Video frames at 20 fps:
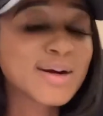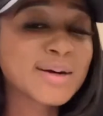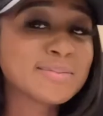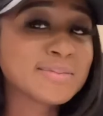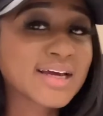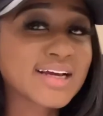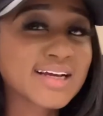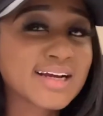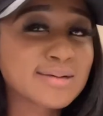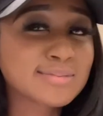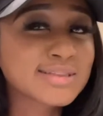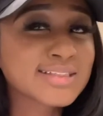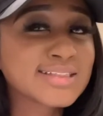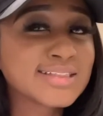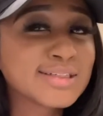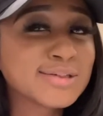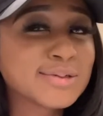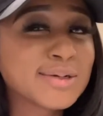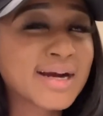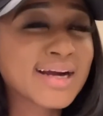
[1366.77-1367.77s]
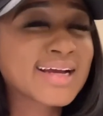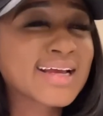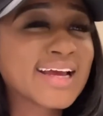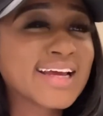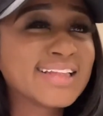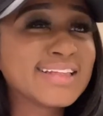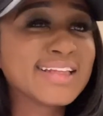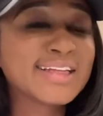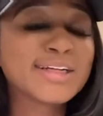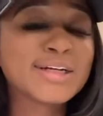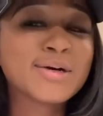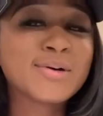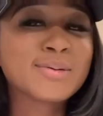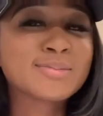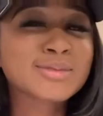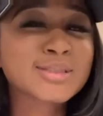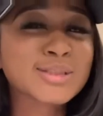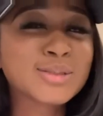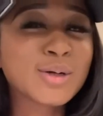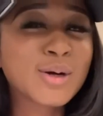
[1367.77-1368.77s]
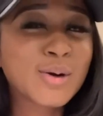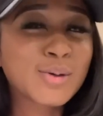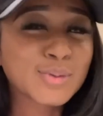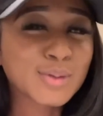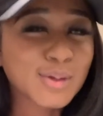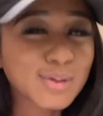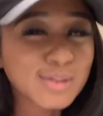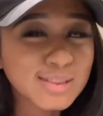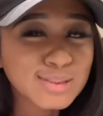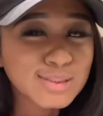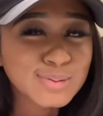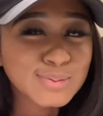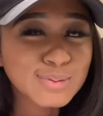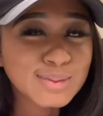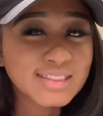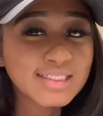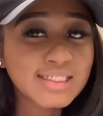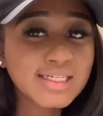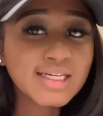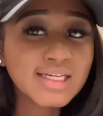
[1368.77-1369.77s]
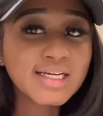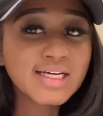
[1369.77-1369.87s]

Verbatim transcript: I'm like, I'm still, I can't let it go. I'm still holding on to it.